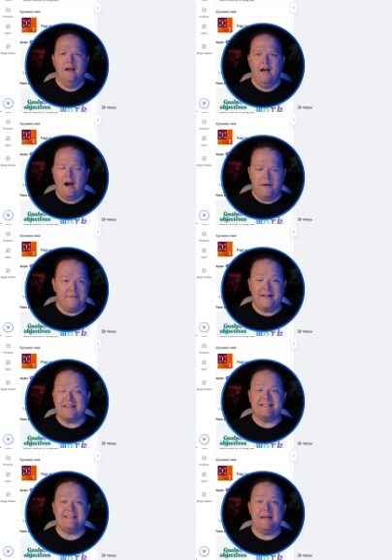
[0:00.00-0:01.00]
All right, we've got
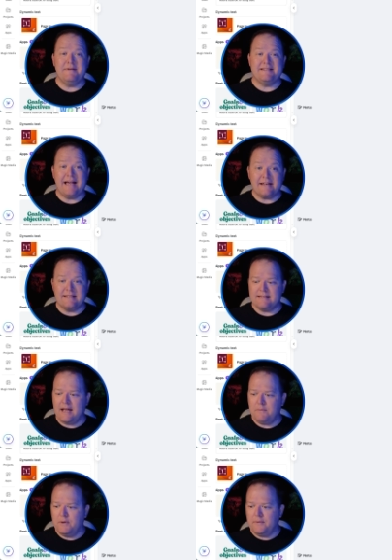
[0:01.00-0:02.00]
that same exact
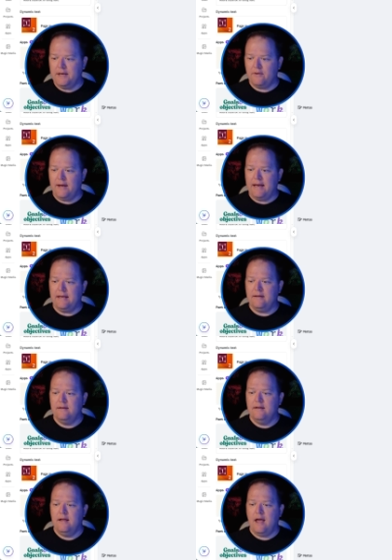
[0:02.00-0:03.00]
design we
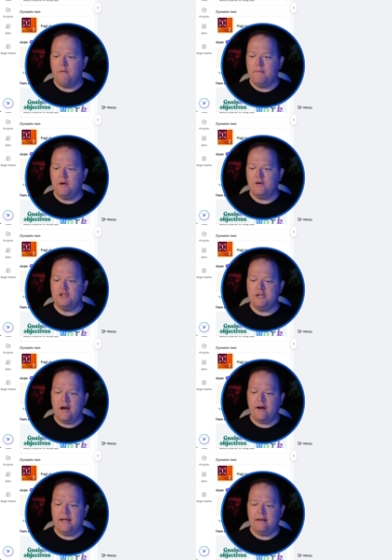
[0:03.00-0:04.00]
recreated, and when we go to
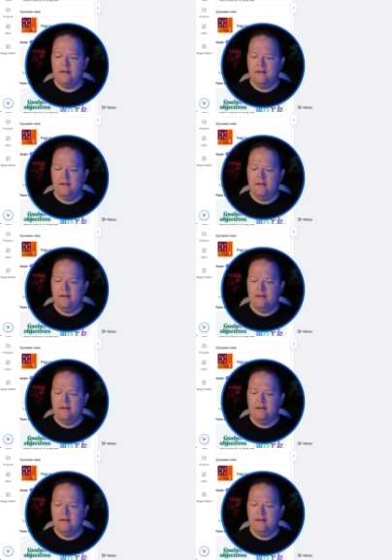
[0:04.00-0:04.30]
share it,